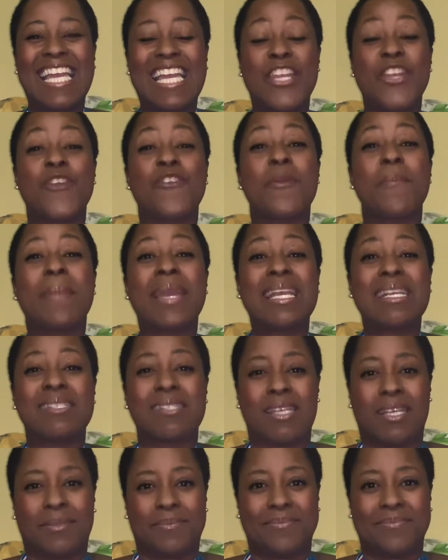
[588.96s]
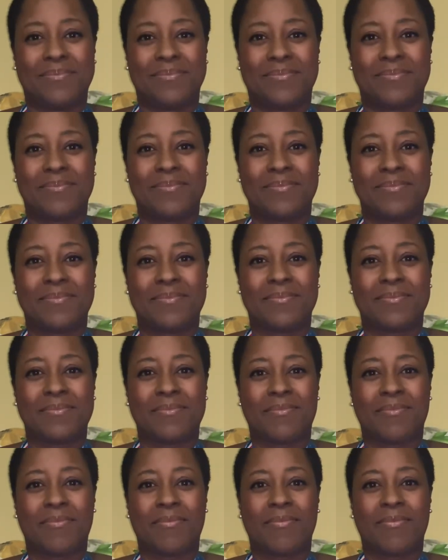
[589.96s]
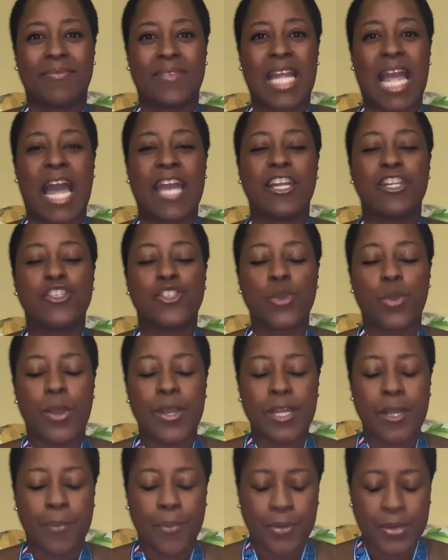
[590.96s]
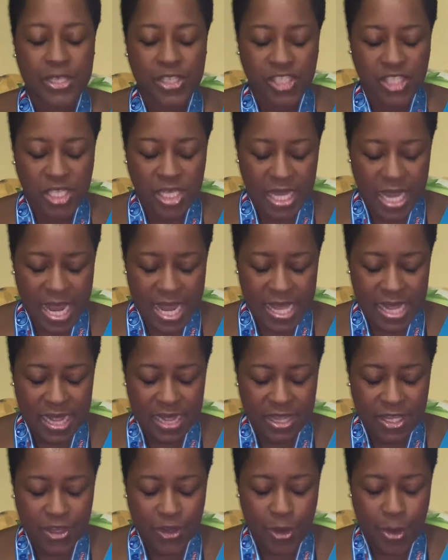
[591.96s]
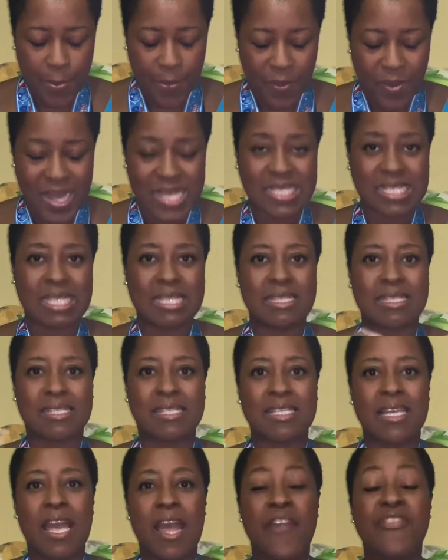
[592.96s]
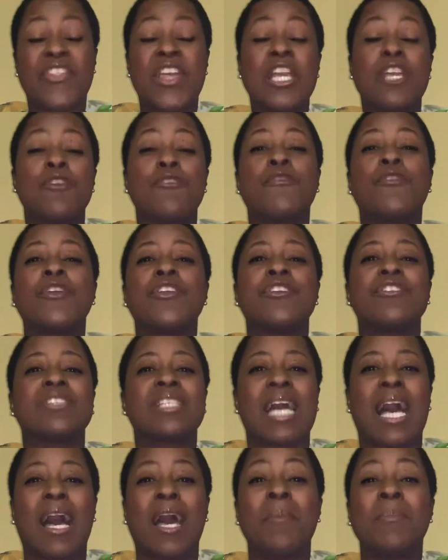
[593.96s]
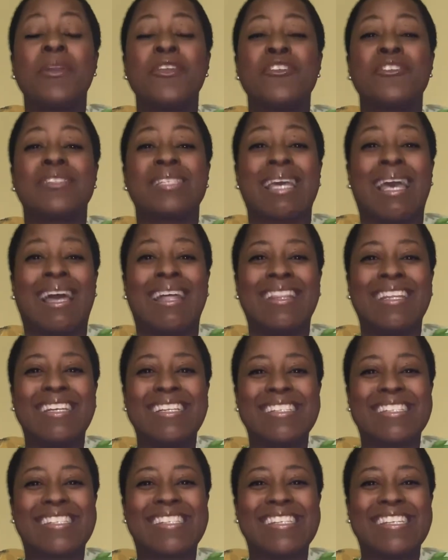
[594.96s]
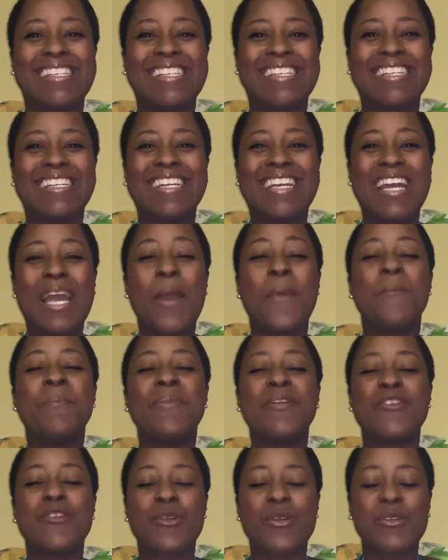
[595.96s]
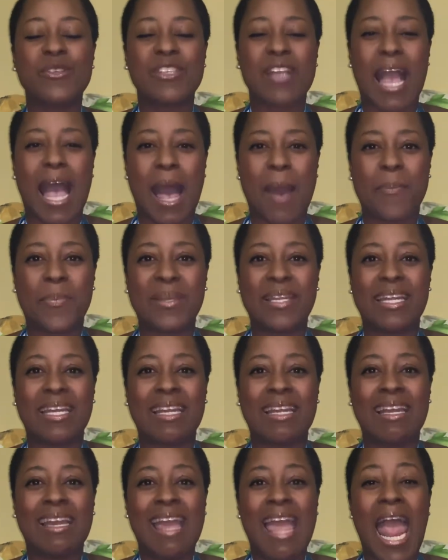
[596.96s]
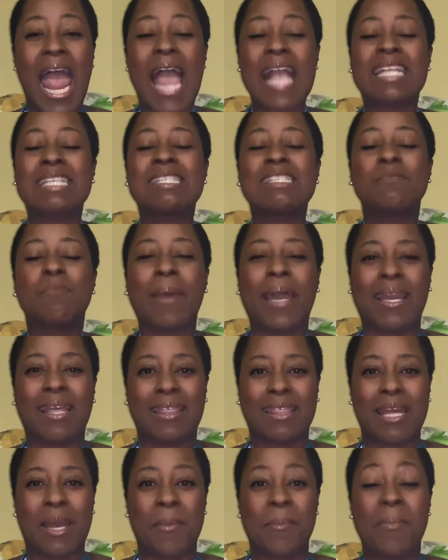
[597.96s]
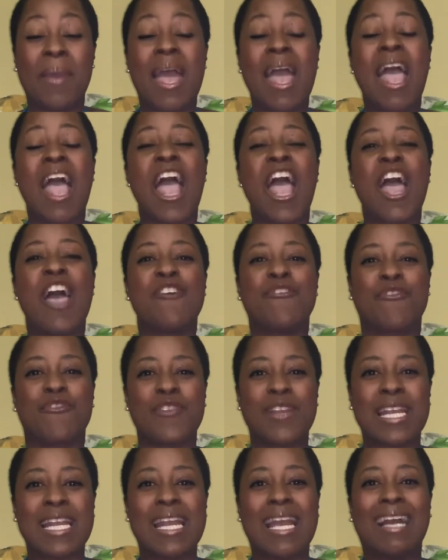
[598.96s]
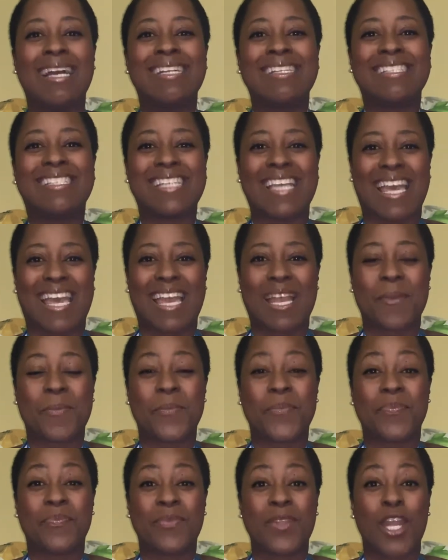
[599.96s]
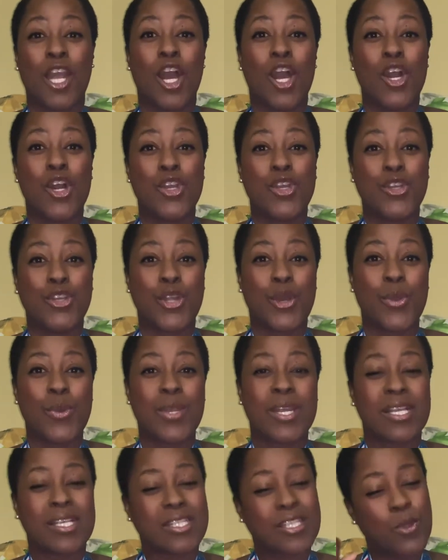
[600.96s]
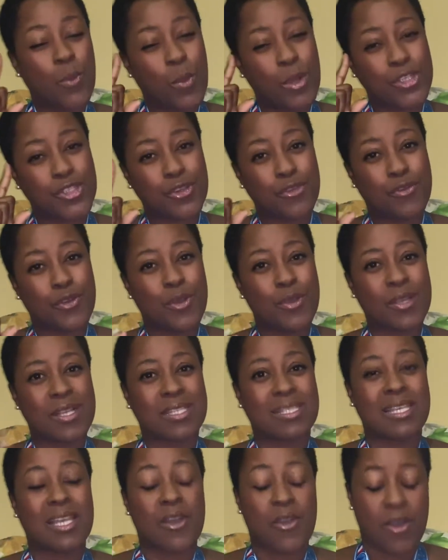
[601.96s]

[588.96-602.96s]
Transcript: You're amazing. I adore and appreciate your presence. Thank you for your time and your talents. Miracles are happening. Expect them every day. Notice what you're focusing